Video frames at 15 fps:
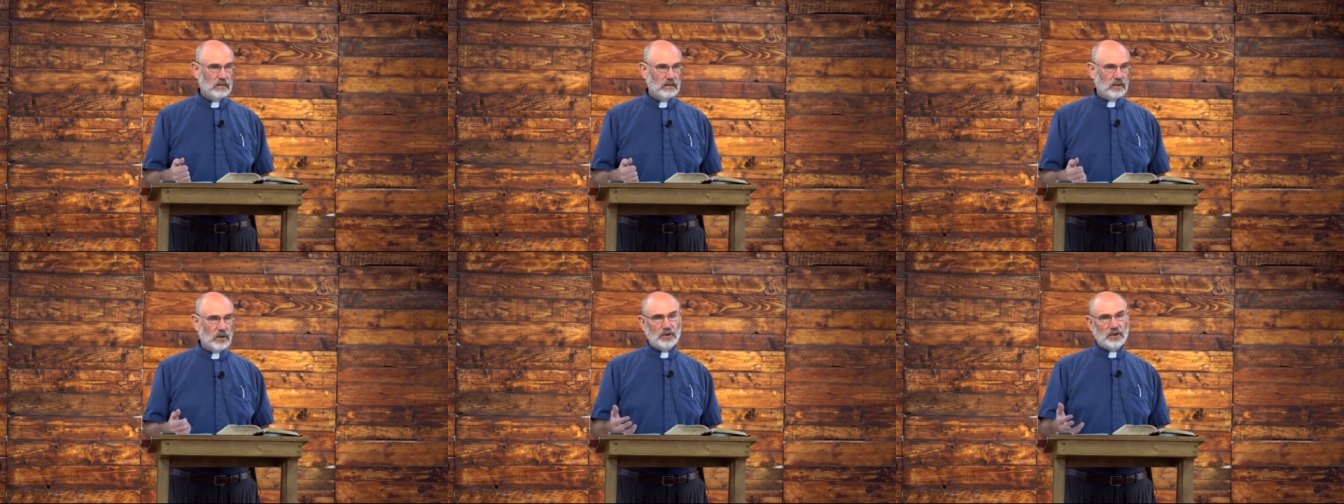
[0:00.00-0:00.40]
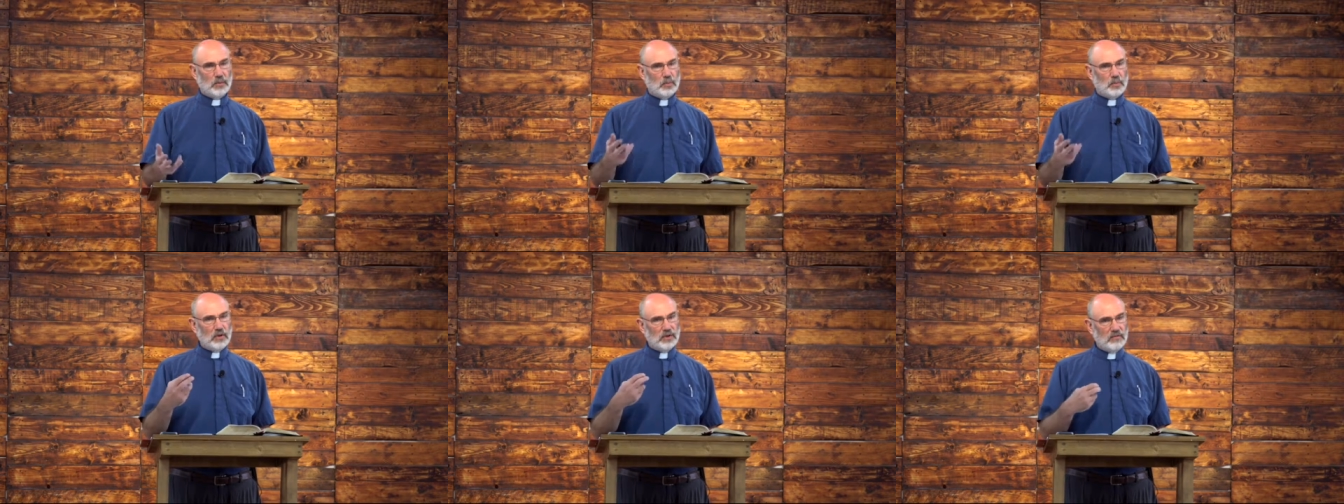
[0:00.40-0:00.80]
Those are the
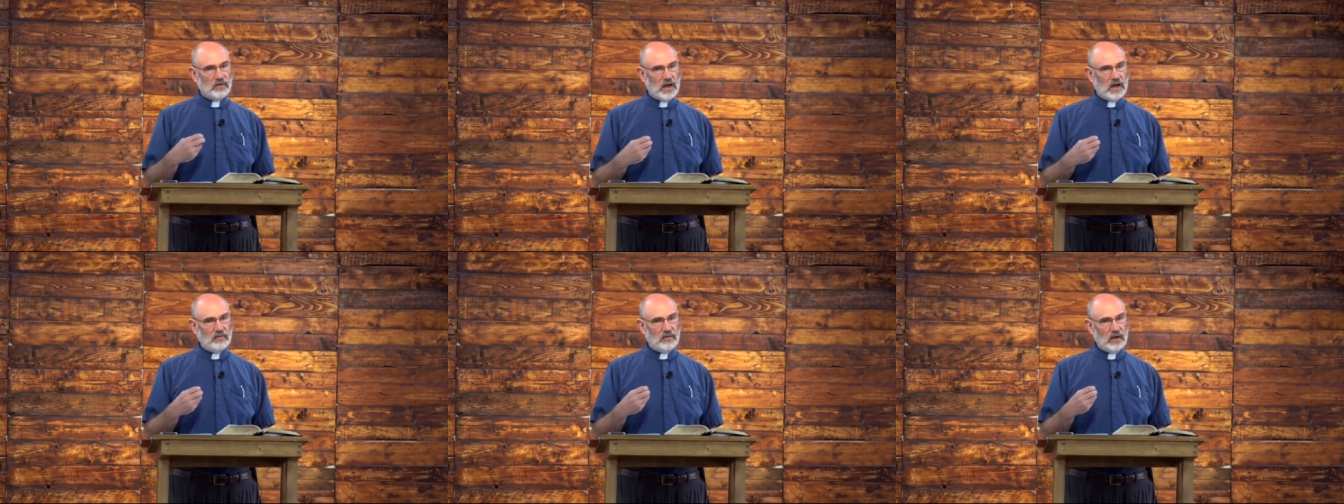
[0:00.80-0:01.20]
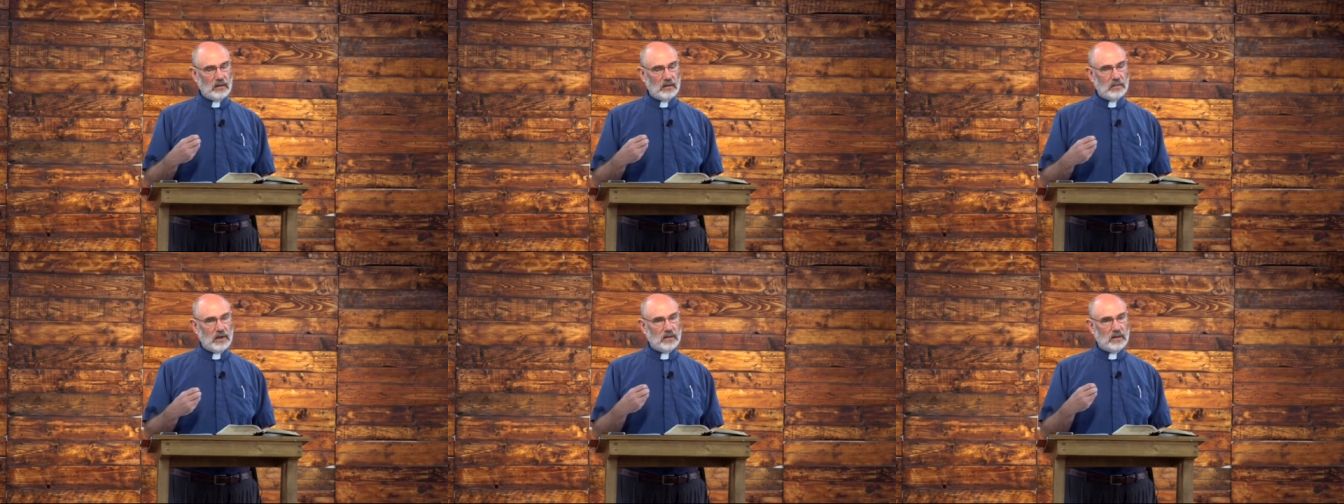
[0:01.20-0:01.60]
words of Yahweh,
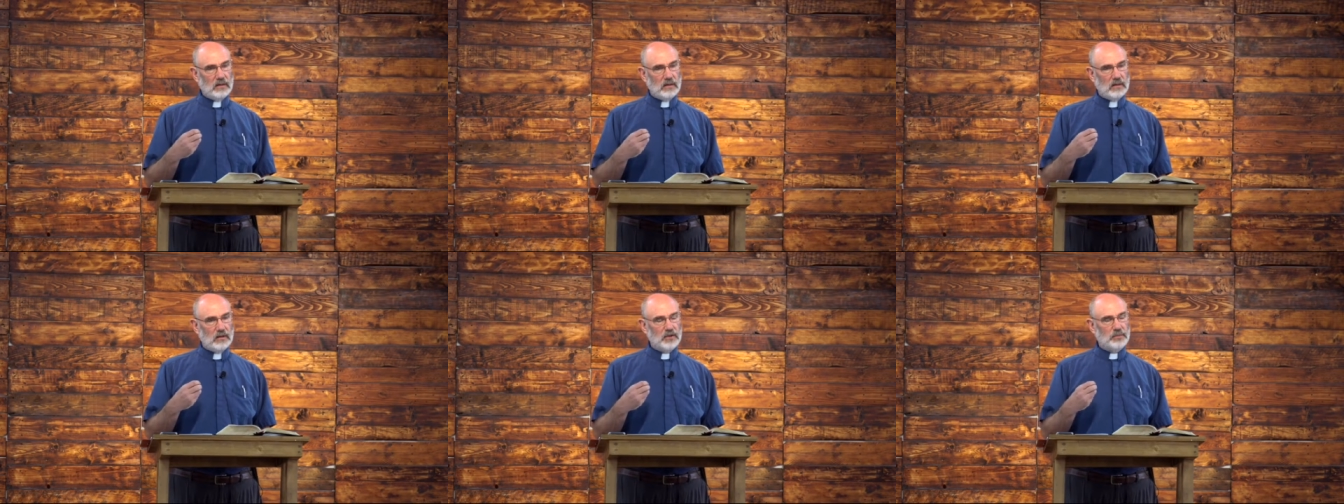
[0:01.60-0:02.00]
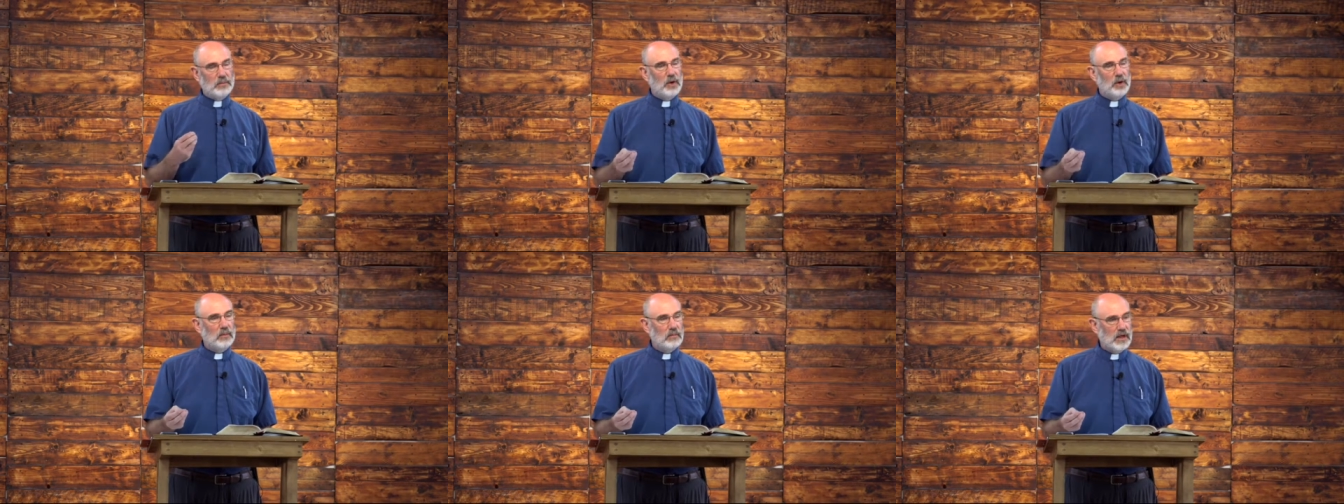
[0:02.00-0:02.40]
but they're
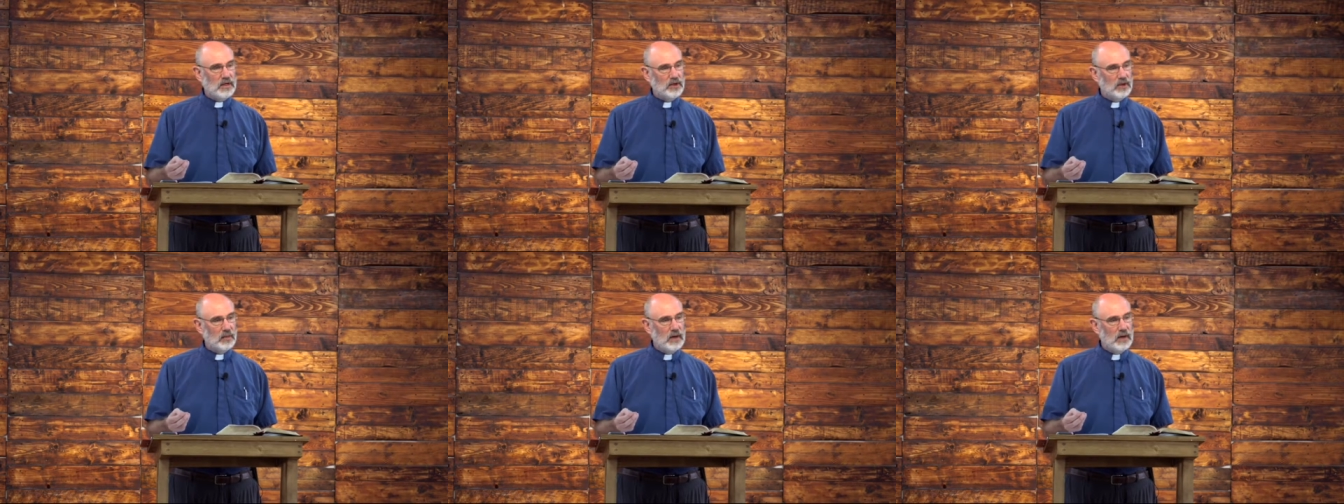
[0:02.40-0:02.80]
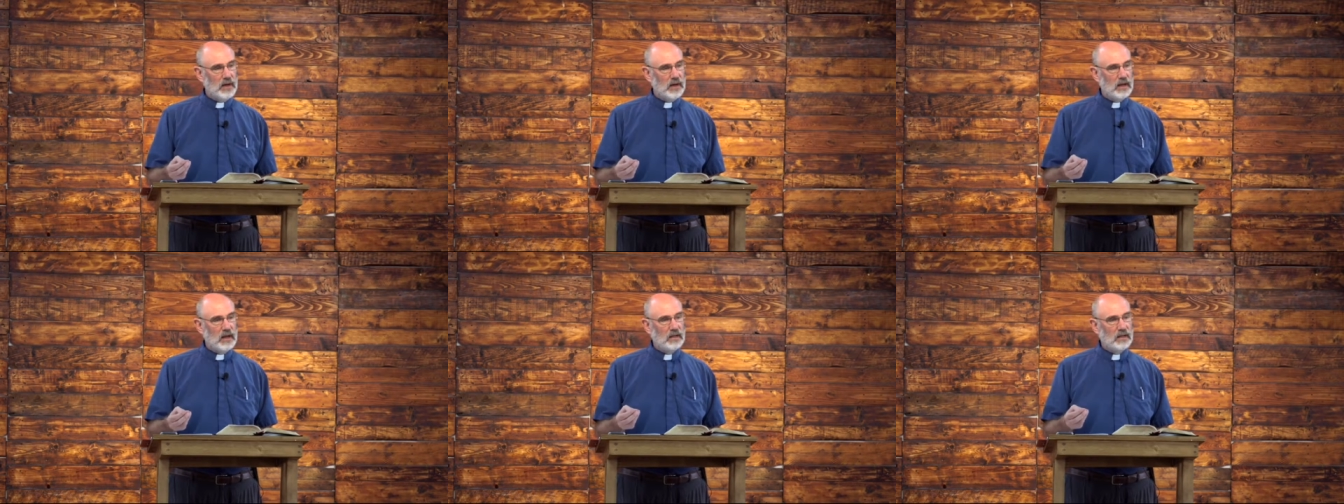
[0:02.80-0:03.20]
spoken by
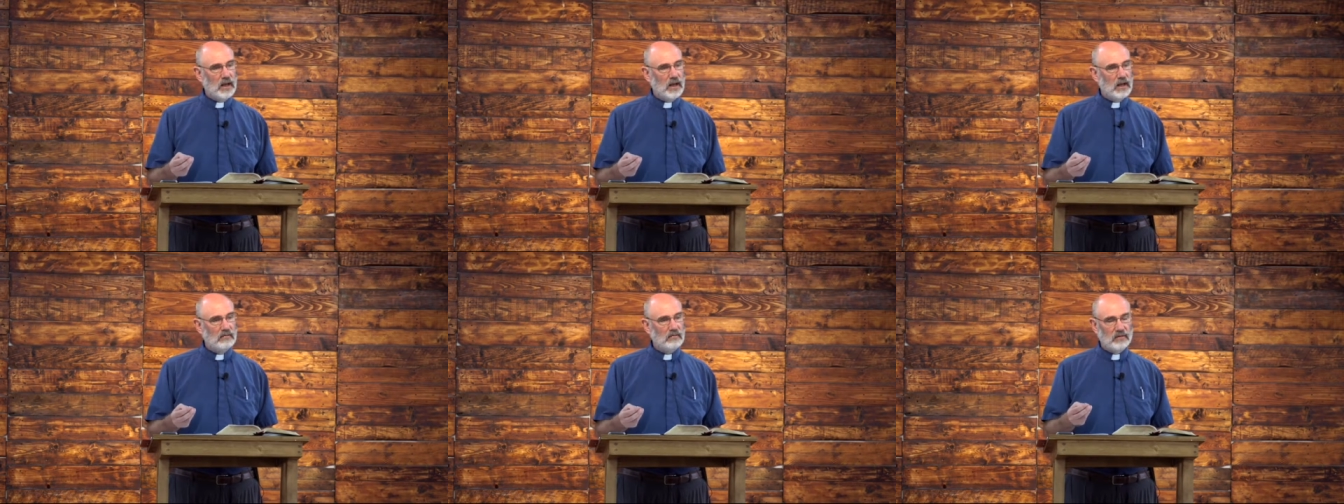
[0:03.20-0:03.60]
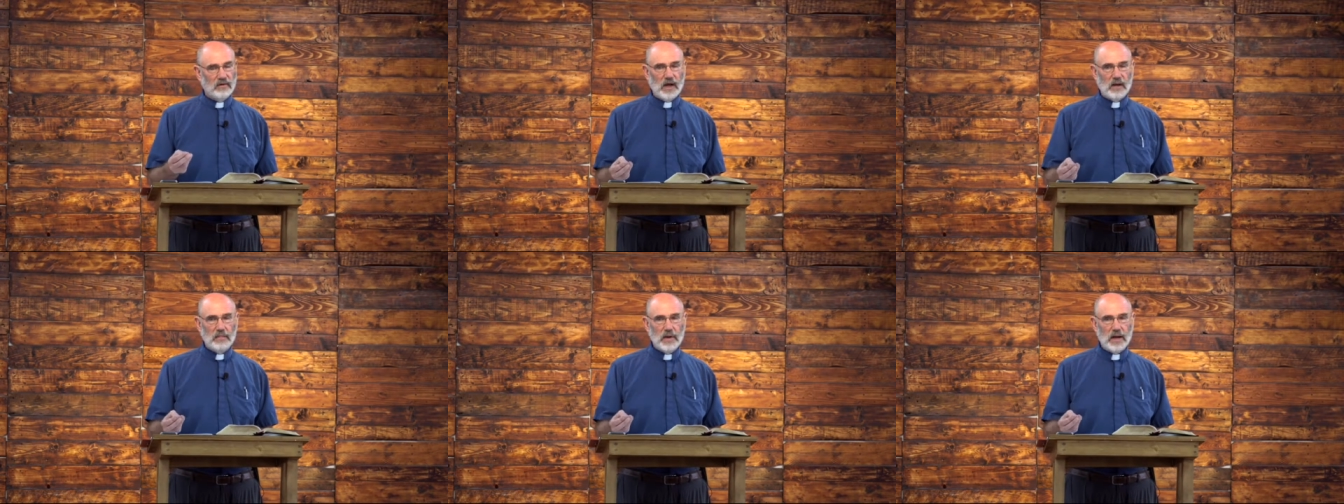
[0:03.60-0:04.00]
Jeremiah, and they have
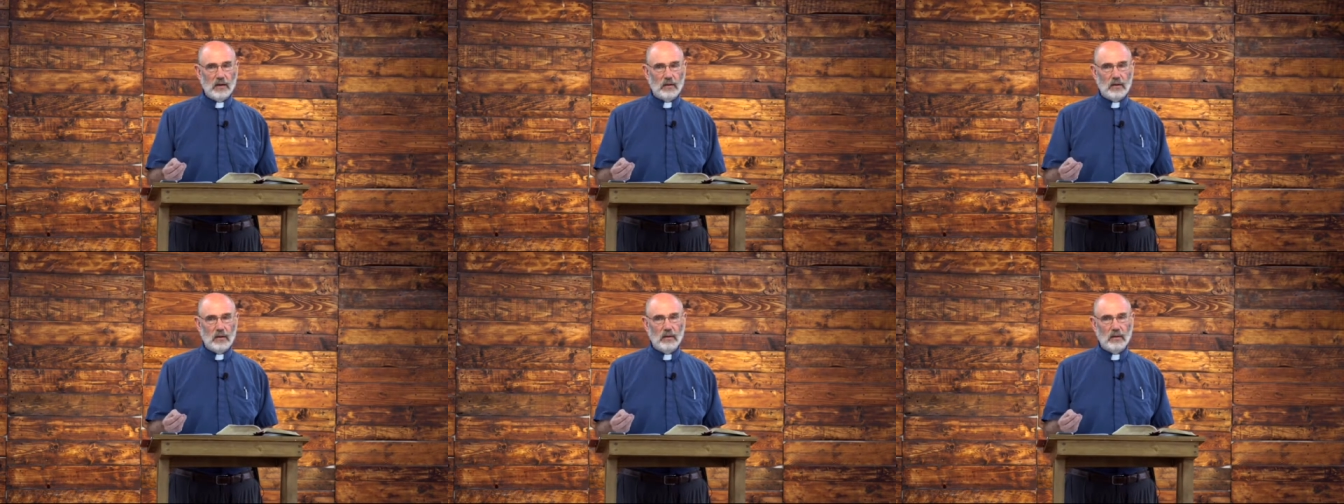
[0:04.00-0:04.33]
divine power.